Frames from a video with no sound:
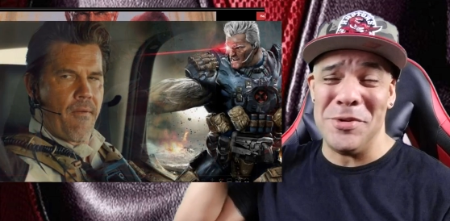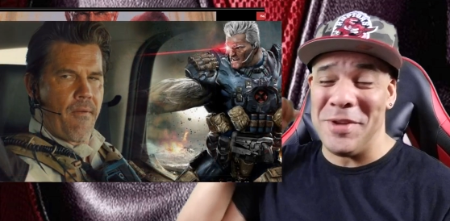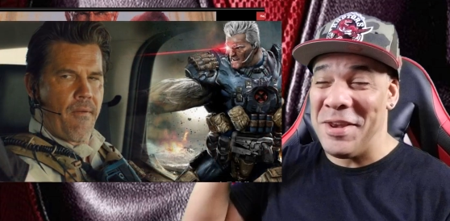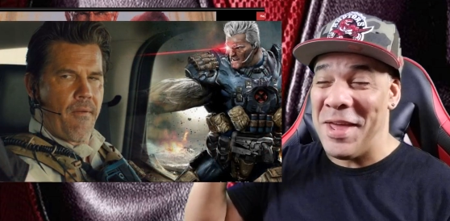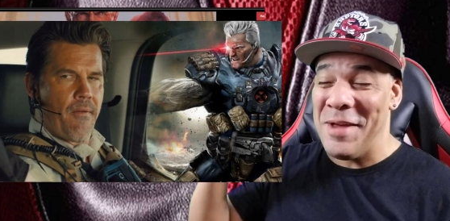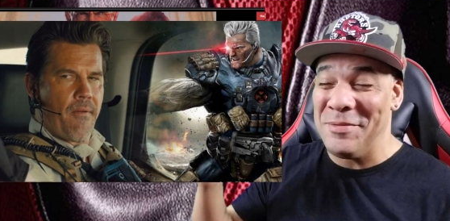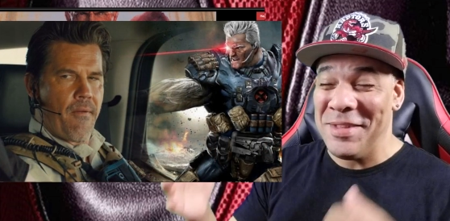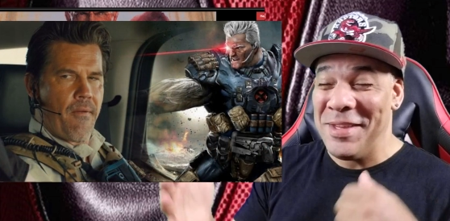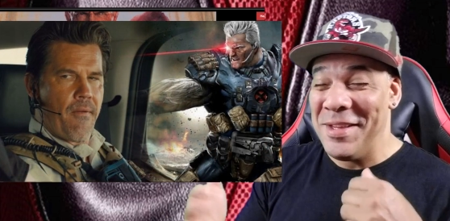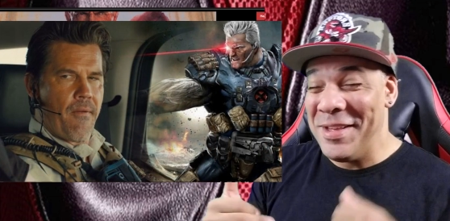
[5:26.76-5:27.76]
Speaker 1: in
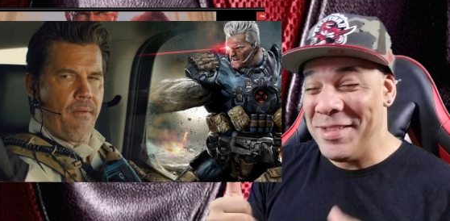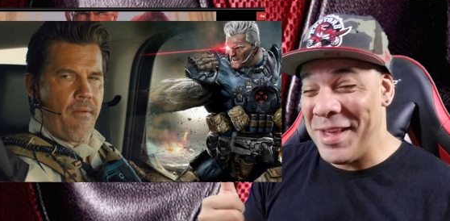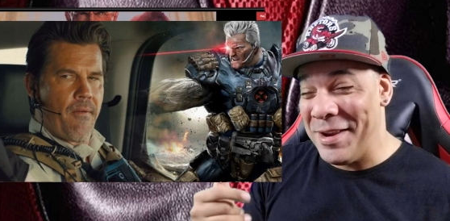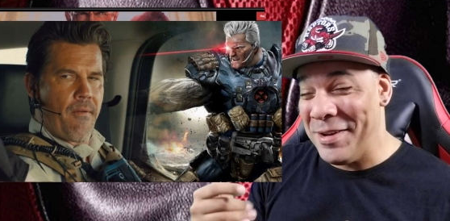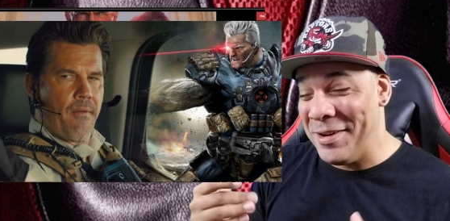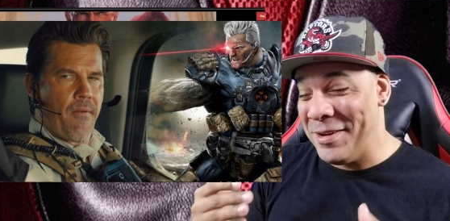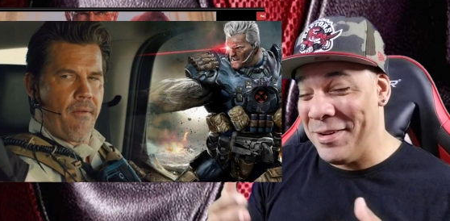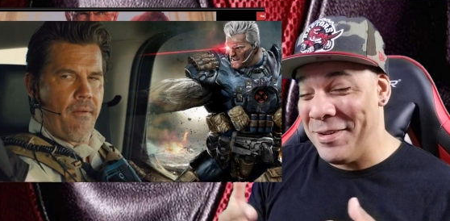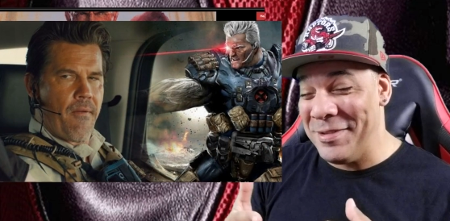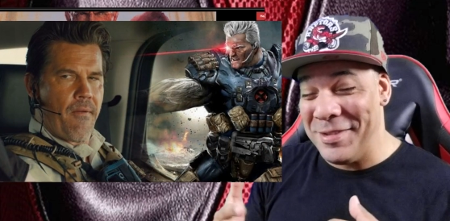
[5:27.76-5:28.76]
that that
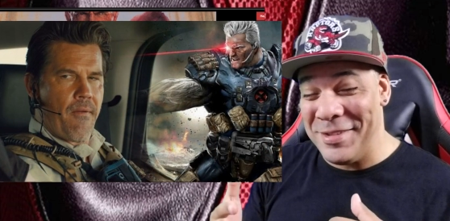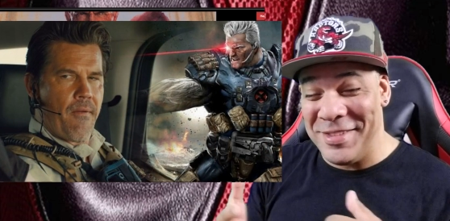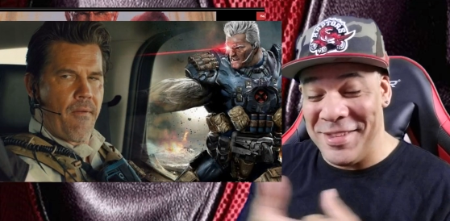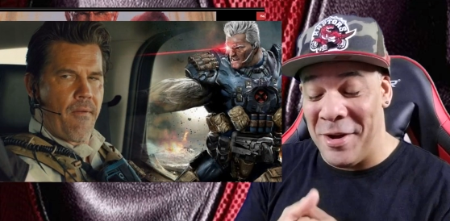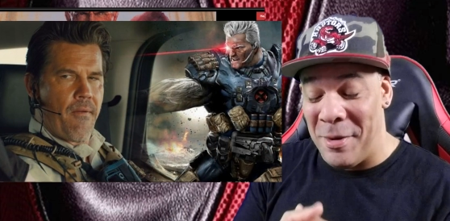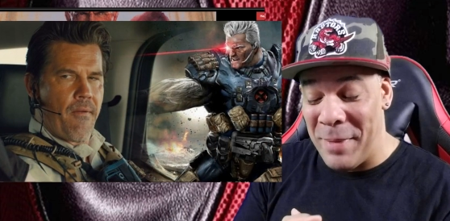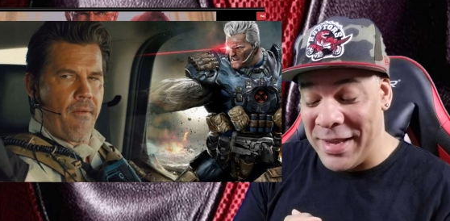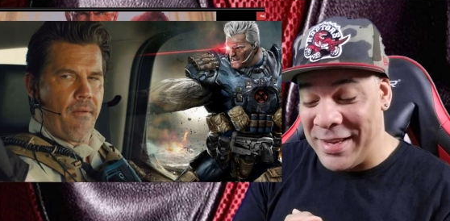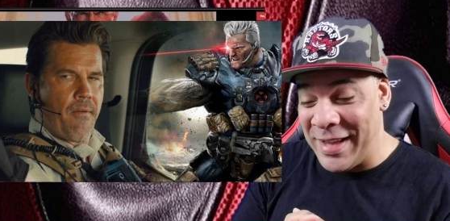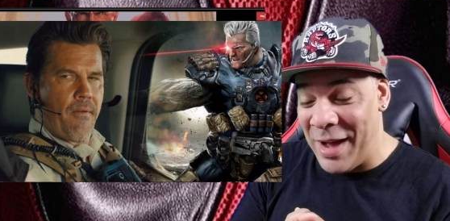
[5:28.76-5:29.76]
uh oh
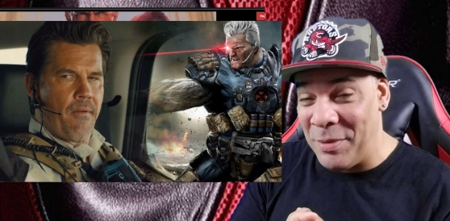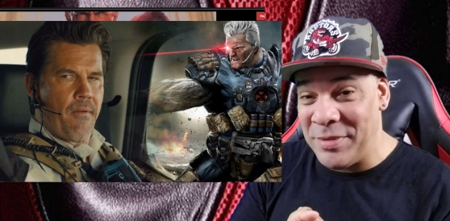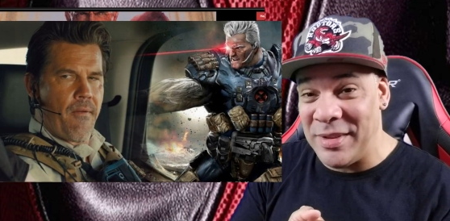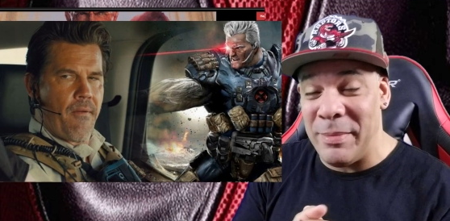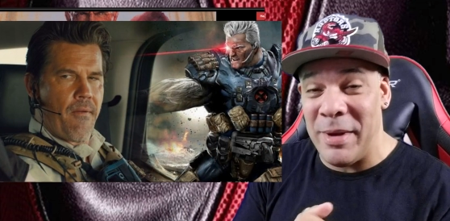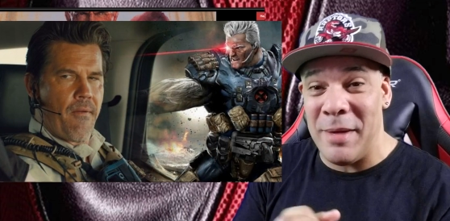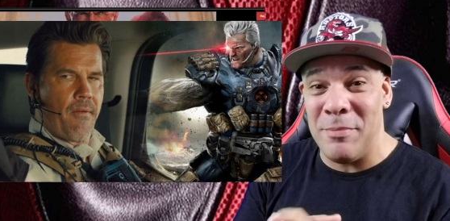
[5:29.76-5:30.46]
my god, what's the name of that